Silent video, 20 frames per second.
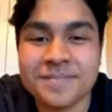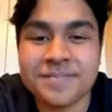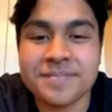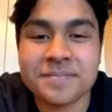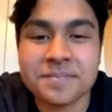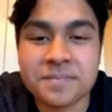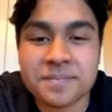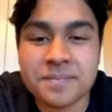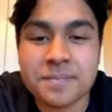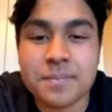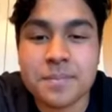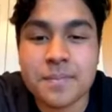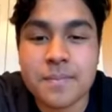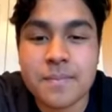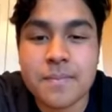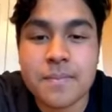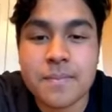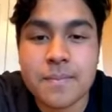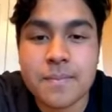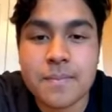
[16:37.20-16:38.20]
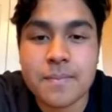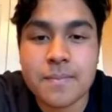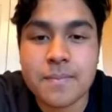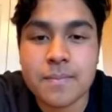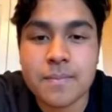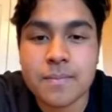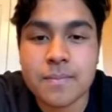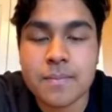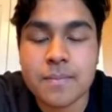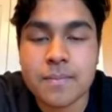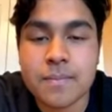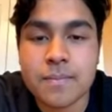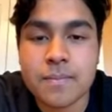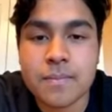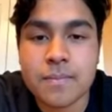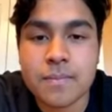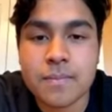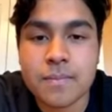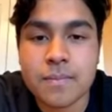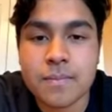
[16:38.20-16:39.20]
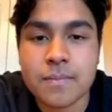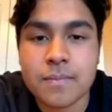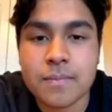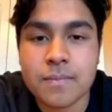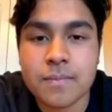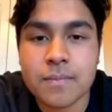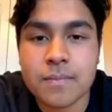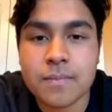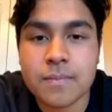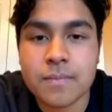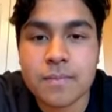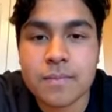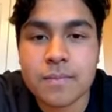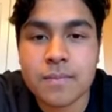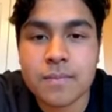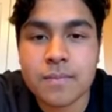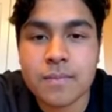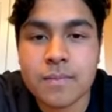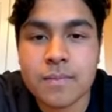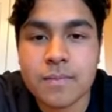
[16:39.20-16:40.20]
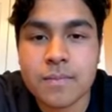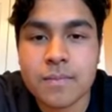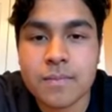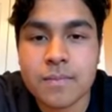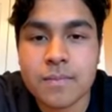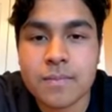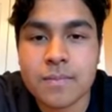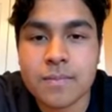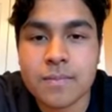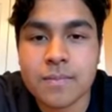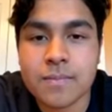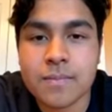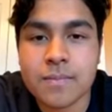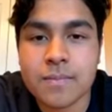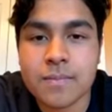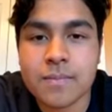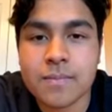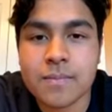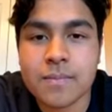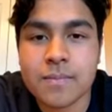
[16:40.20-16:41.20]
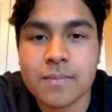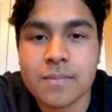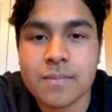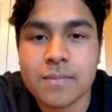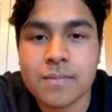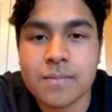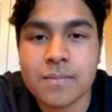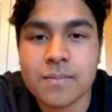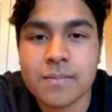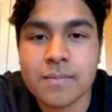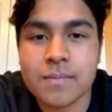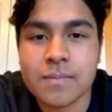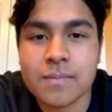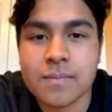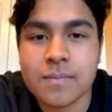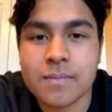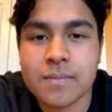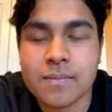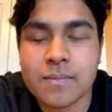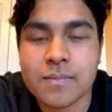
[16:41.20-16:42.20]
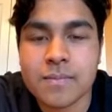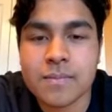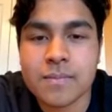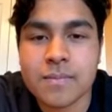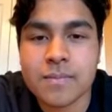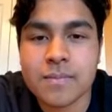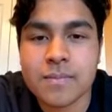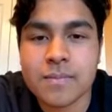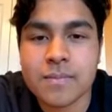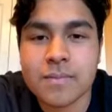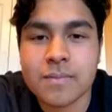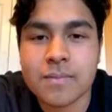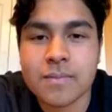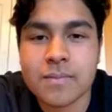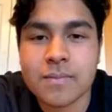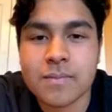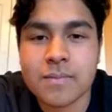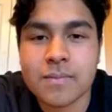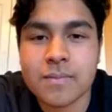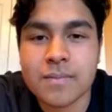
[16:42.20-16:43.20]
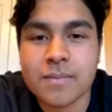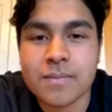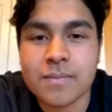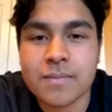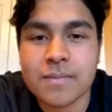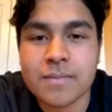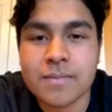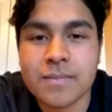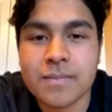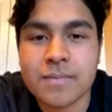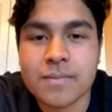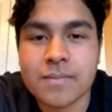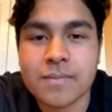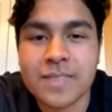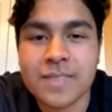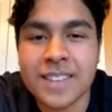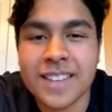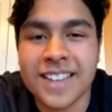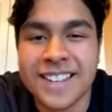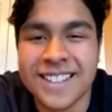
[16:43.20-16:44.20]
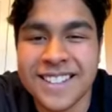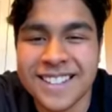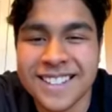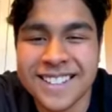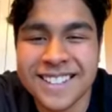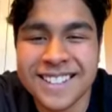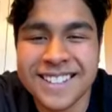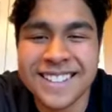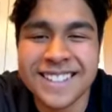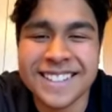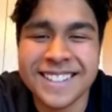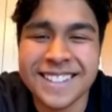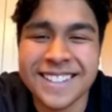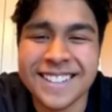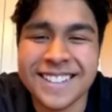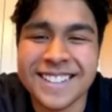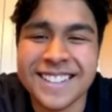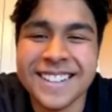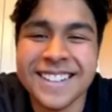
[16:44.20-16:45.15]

No words are spoken by the person on screen.